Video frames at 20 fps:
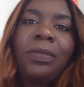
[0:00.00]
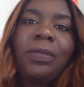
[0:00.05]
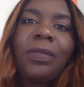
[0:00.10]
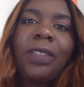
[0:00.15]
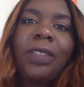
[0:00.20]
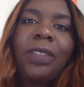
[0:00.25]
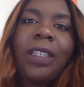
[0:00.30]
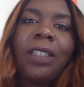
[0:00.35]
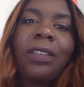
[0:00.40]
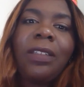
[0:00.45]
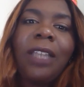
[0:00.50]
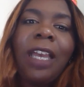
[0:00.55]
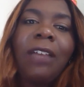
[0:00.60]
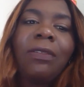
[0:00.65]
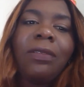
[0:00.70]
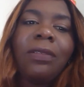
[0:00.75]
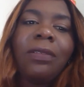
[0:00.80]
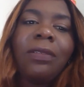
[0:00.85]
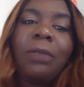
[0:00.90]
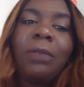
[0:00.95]
And
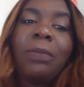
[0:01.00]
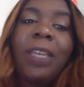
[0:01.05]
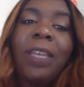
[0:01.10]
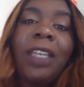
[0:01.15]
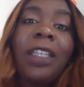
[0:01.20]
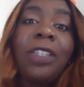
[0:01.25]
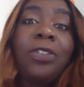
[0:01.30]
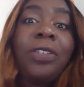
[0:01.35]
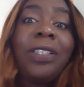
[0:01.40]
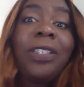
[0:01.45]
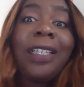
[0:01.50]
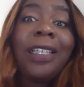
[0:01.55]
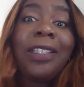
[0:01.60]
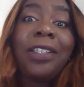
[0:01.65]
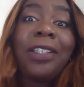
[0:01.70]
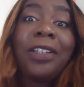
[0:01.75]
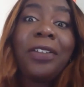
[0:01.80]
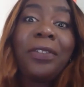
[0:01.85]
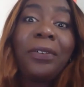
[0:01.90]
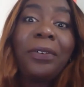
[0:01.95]
Megan, you can take
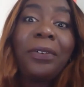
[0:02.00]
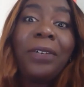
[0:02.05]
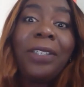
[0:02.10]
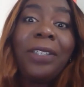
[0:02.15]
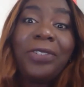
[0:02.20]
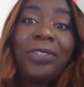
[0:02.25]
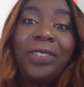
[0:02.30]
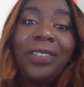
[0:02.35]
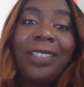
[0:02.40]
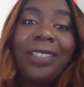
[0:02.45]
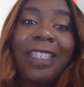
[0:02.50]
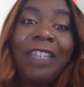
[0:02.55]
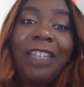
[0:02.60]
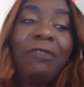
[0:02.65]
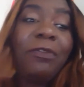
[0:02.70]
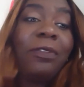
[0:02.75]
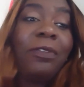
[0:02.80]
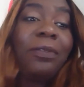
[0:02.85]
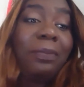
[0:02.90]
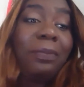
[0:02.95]
the other question if
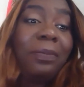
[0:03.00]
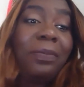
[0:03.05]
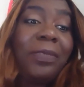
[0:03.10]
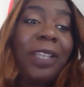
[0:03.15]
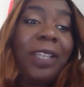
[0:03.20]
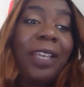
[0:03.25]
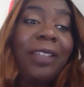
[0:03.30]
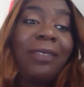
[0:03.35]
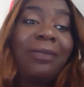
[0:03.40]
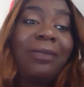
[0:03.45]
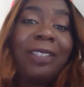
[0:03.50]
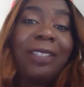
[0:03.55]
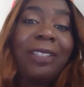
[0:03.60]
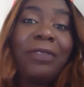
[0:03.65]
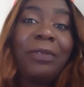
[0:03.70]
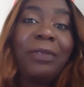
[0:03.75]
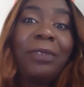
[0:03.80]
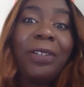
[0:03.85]
you want.